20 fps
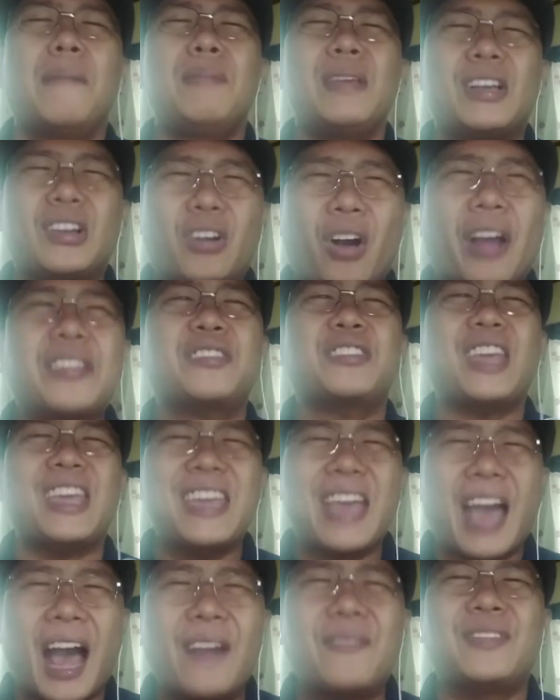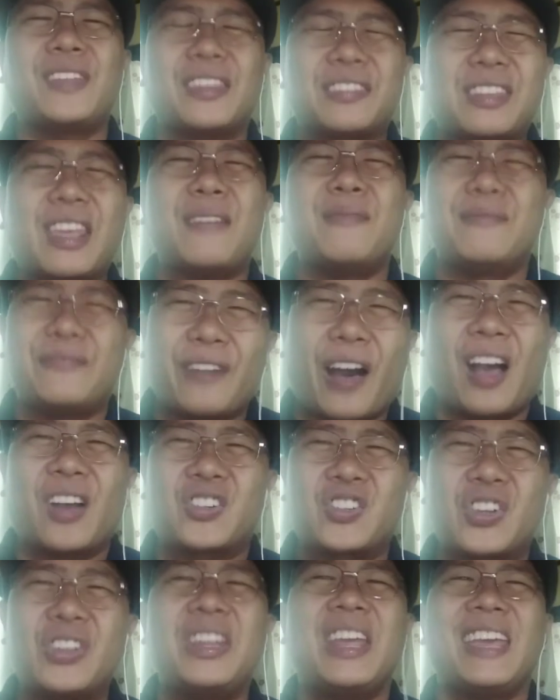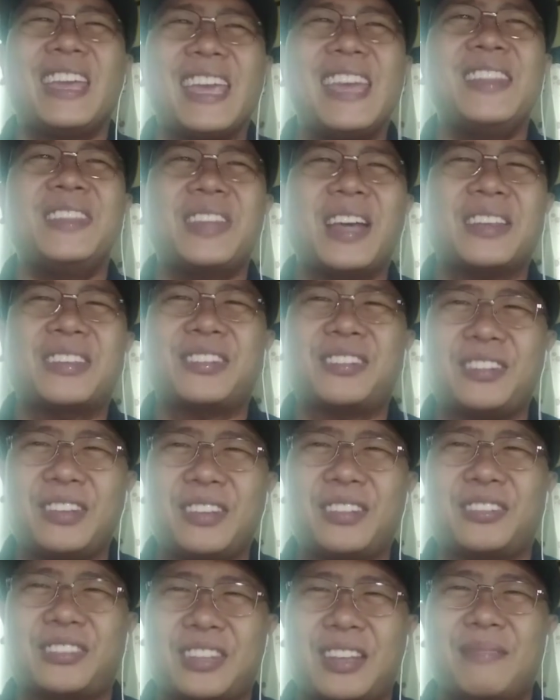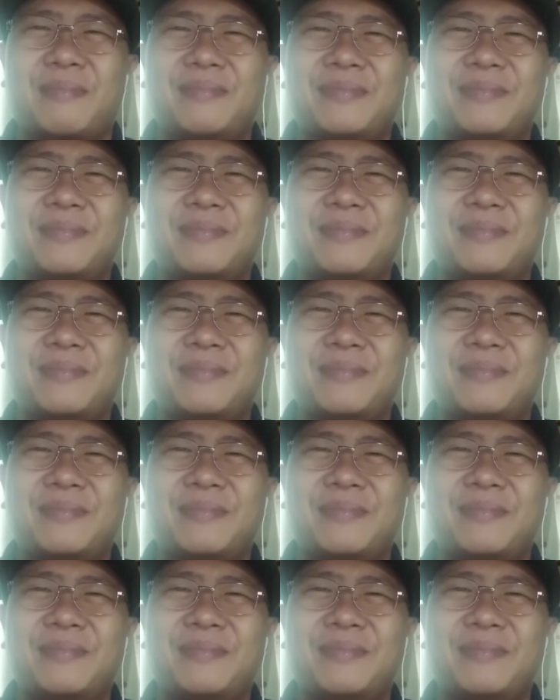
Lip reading: because they have the same function in that system.